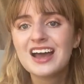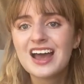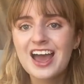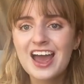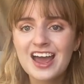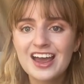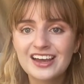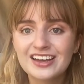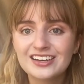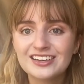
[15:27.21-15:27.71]

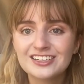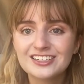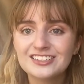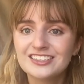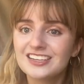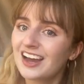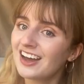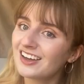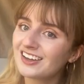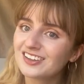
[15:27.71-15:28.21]
And
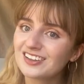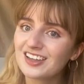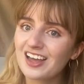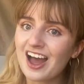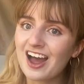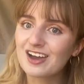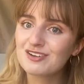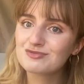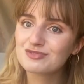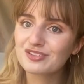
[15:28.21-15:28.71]
yeah,
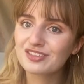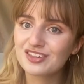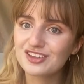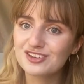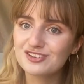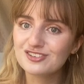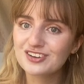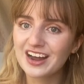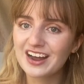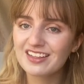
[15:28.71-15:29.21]
I will see
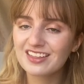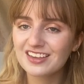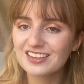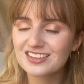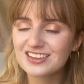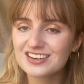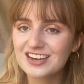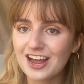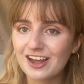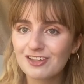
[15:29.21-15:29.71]
you guys in the
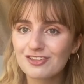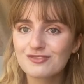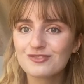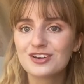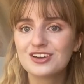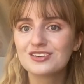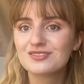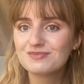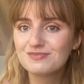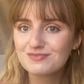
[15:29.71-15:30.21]
next
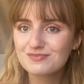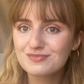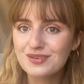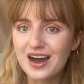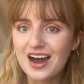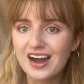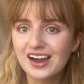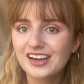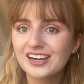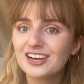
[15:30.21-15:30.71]
one.
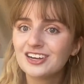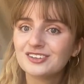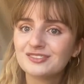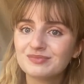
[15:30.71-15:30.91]
Bye.